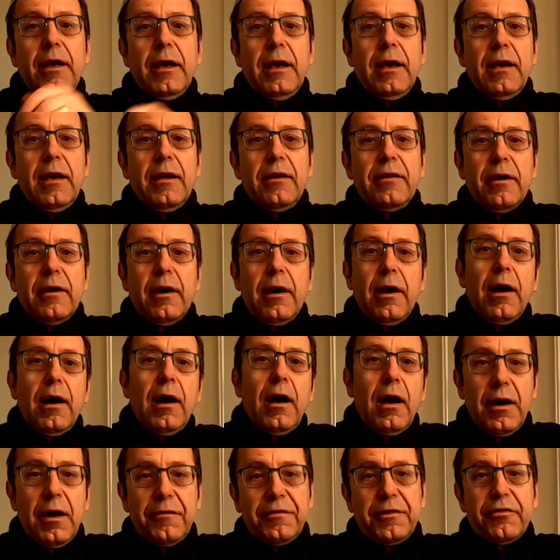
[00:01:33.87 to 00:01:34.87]
And
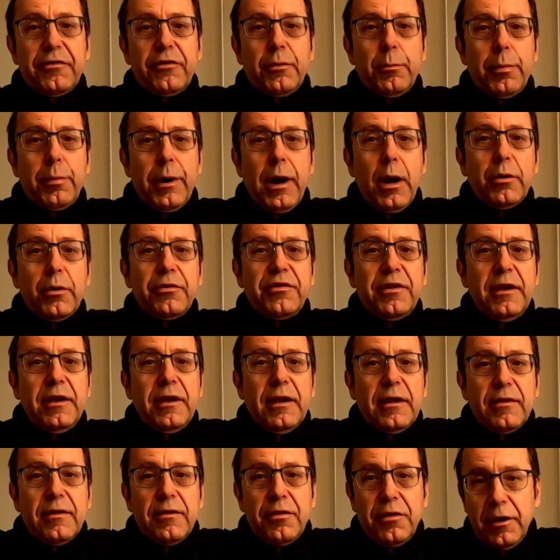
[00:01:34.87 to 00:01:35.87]
after some
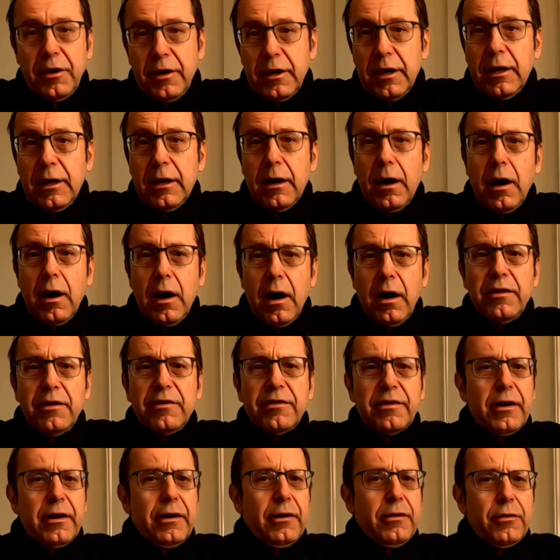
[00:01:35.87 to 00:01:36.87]
browsing and thinking, I
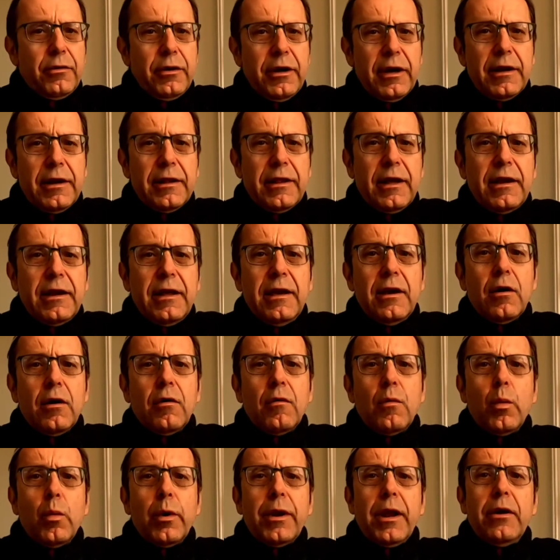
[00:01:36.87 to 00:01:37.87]
started to get an idea
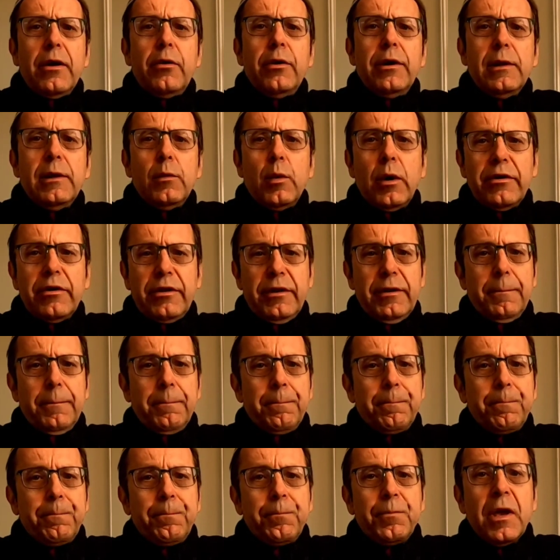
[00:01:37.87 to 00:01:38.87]
of what I really wanted.
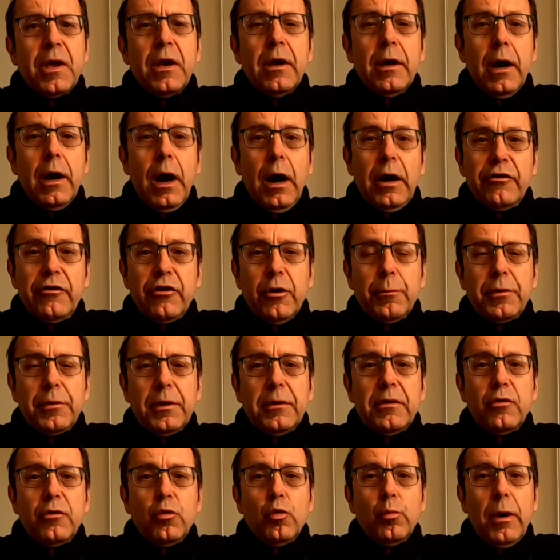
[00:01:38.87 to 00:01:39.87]
I jumped
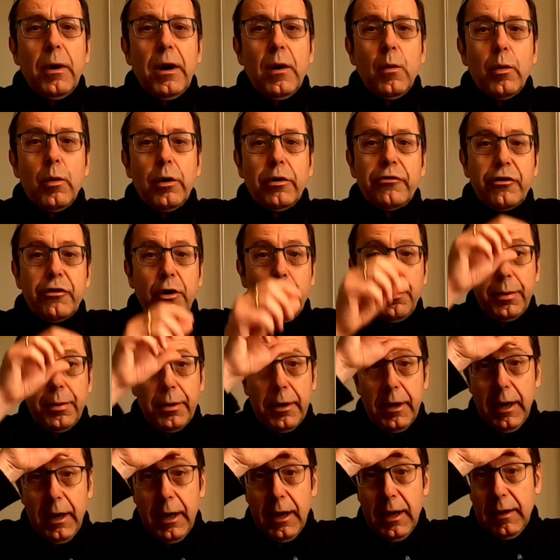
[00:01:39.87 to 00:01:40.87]
into my workshop
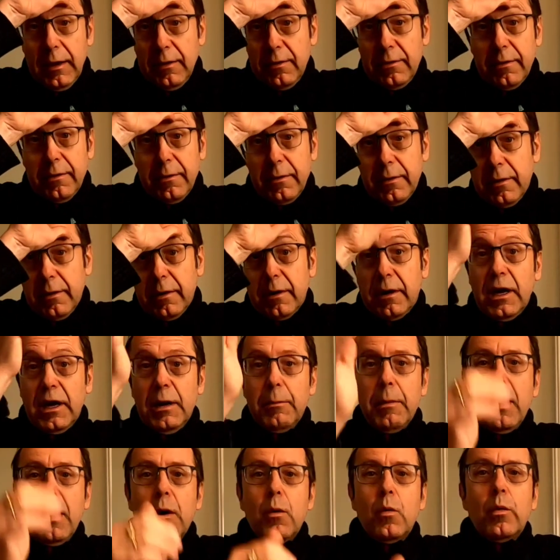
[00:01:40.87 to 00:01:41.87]
and
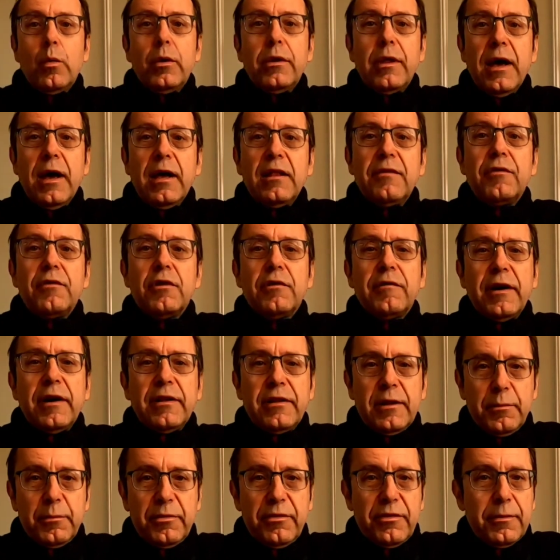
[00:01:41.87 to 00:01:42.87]
came out with a handful of
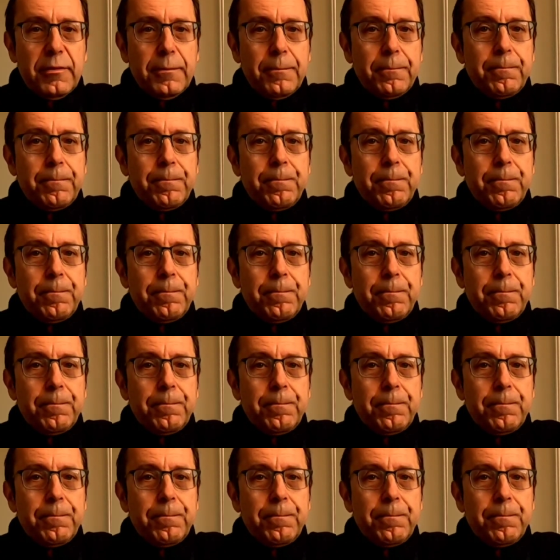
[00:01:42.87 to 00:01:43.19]
items.